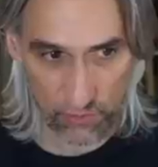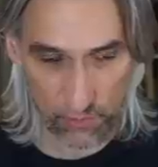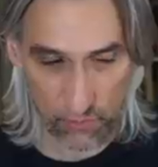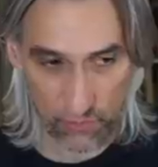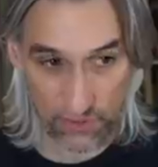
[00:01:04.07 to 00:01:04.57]
on the
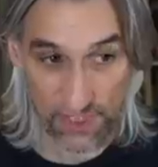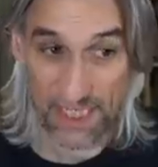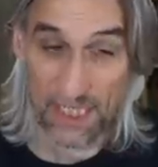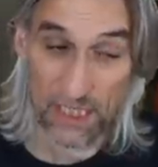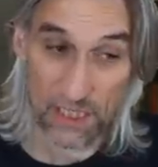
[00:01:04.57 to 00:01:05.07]
pawns.
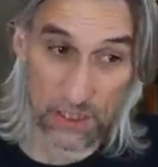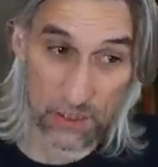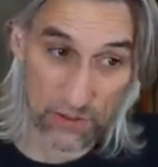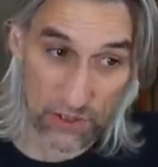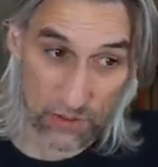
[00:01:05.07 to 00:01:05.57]
The
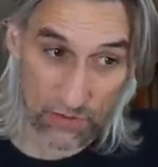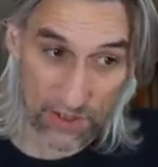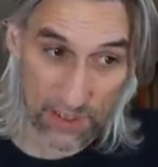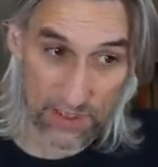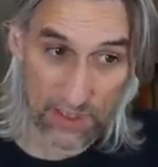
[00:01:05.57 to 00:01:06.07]
good
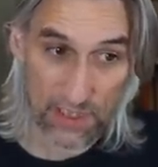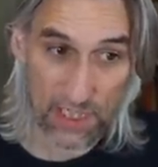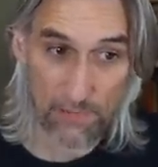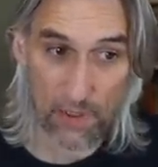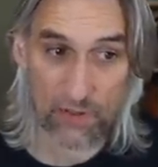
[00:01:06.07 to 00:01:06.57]
news is that
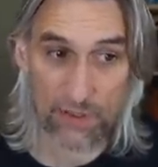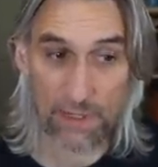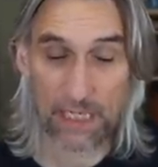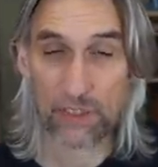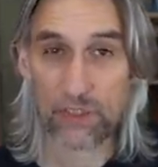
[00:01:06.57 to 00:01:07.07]
Nepo has
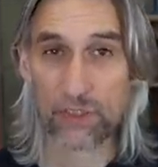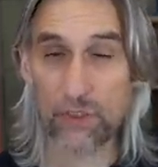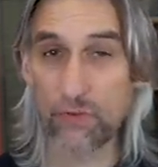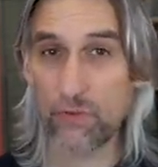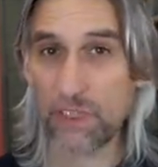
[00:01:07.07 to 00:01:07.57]
managed
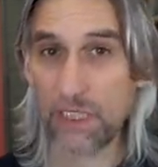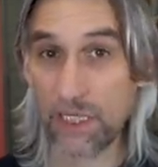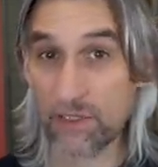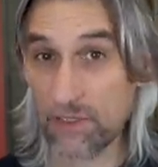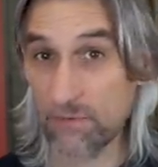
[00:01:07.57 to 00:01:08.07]
to
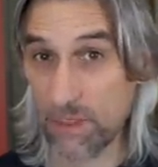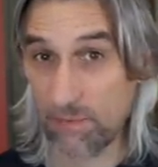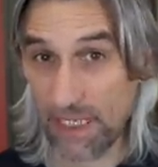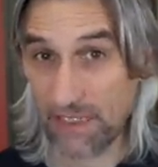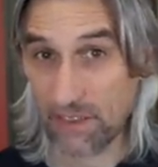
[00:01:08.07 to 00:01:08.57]
gain some
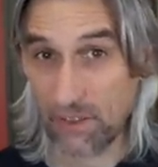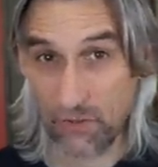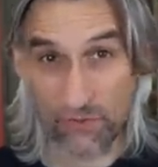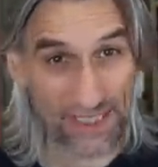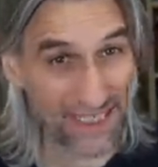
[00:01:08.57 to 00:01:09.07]
space
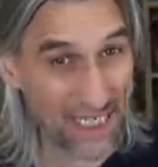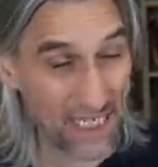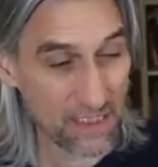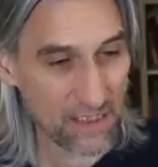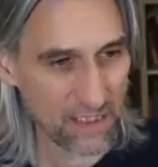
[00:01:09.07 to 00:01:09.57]
on the
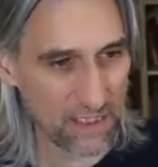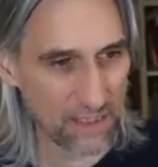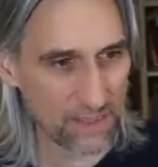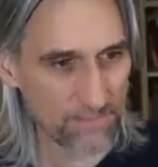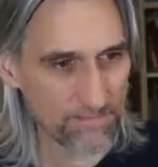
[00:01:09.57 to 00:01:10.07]
king's
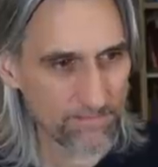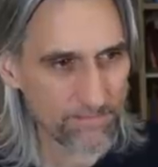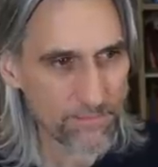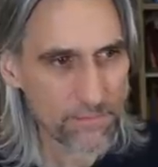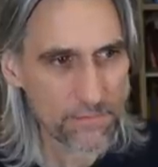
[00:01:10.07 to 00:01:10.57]
side,
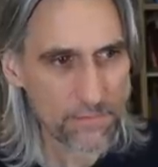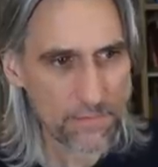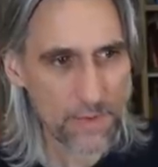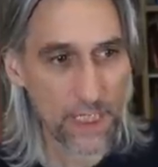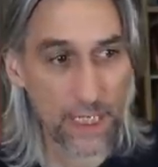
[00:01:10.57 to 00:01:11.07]

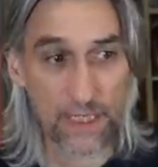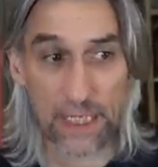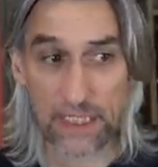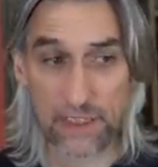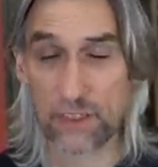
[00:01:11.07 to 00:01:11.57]
and
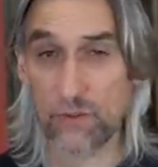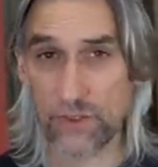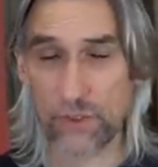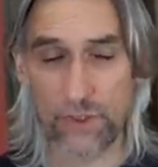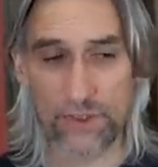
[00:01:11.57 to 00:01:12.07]
that has
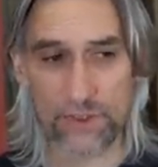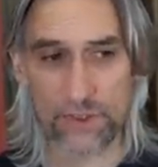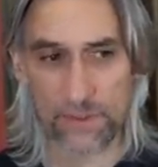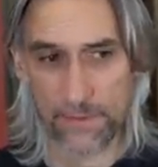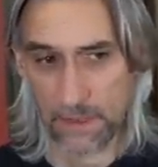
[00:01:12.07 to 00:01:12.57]

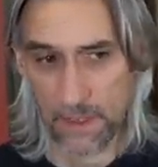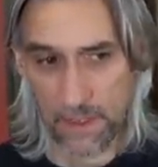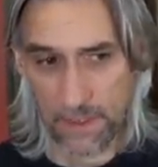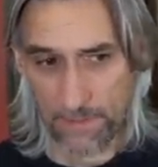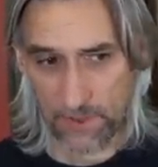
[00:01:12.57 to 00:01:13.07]
consequences
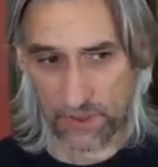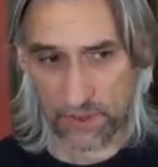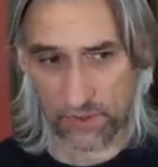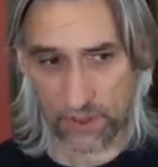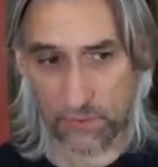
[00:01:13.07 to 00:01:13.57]
because it's
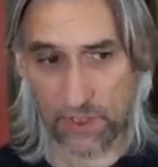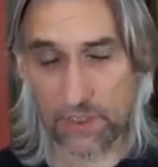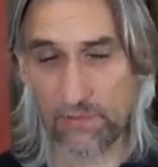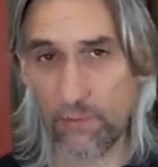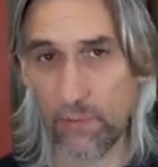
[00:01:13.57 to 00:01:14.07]
not so
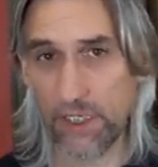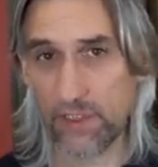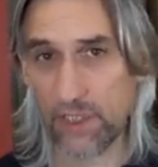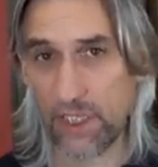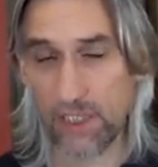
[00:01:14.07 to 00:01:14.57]
easy for
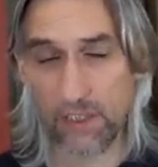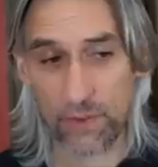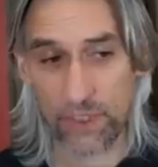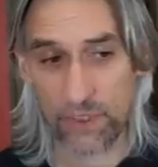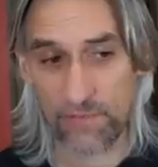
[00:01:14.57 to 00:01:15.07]
White's king to
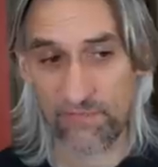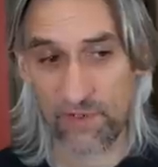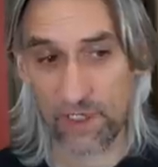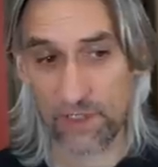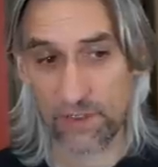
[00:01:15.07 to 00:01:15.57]
actually
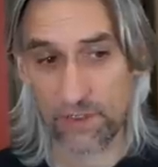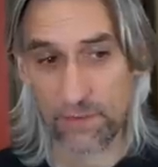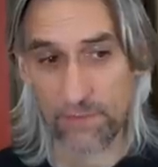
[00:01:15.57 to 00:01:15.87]
find